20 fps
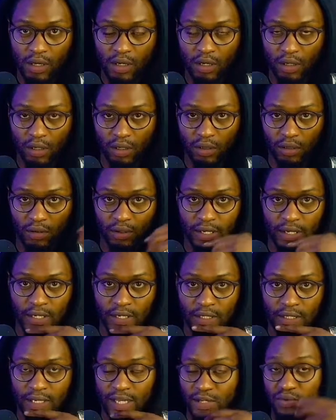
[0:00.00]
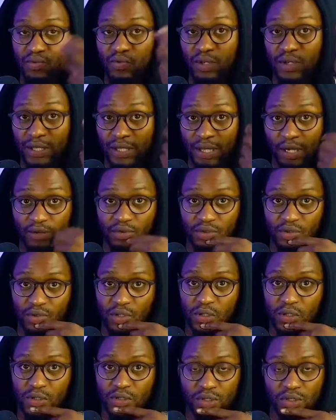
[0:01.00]
you get it. That's
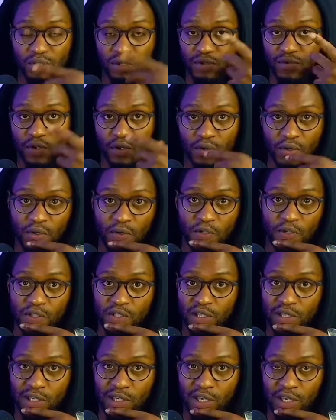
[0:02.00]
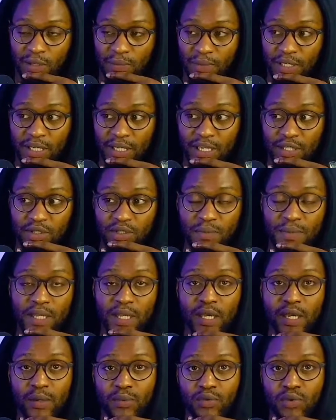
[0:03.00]
$1,000 just for 100K. But there are so many
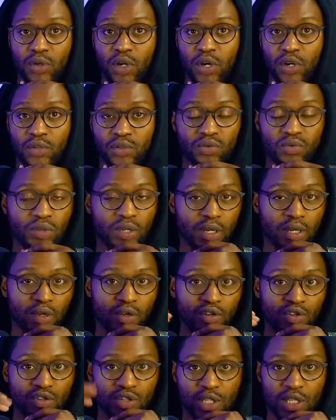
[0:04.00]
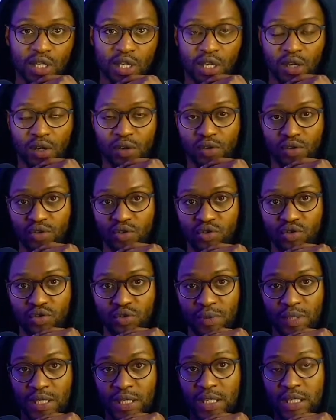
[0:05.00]
Cameroon artists who get 100K on YouTube
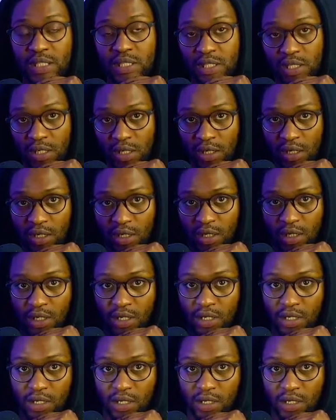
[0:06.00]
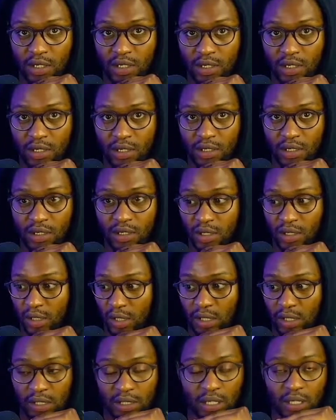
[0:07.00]
easy.
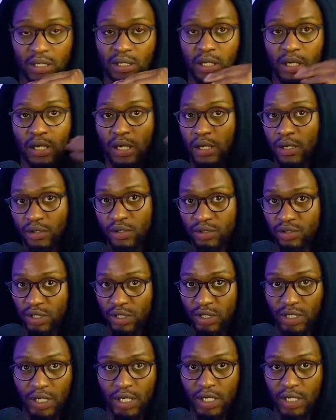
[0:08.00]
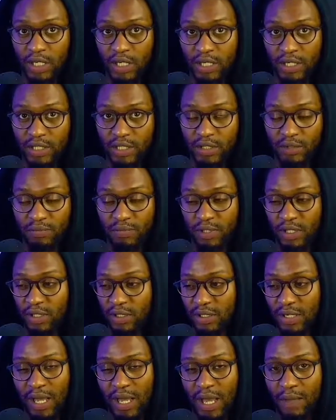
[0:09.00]
They get 100K easy, but
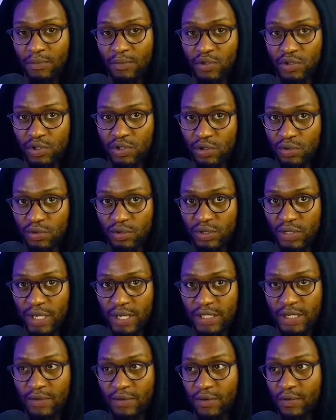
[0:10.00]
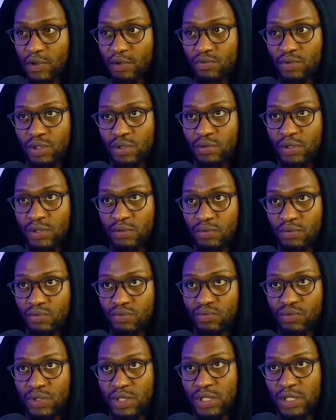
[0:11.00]
I'm not sure those guys have ever
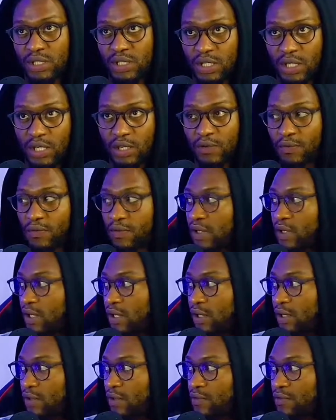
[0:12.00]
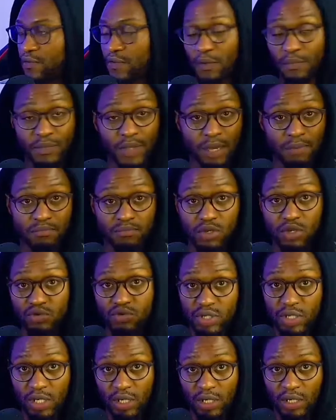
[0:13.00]
received from their
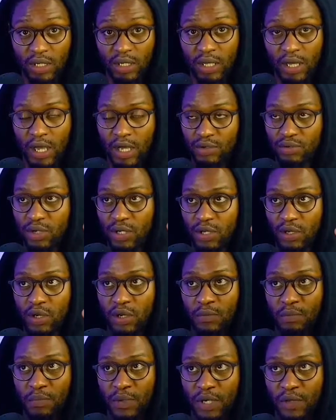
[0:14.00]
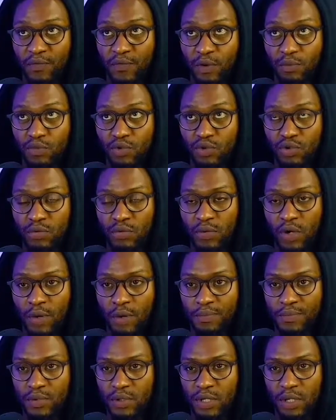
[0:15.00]
music, actually got paid from YouTube
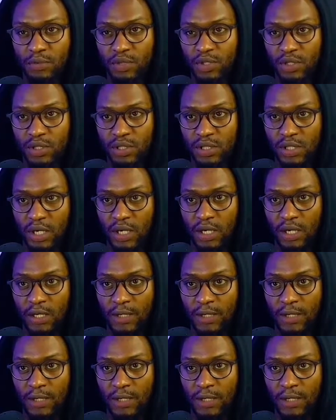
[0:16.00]
up to, let me just say,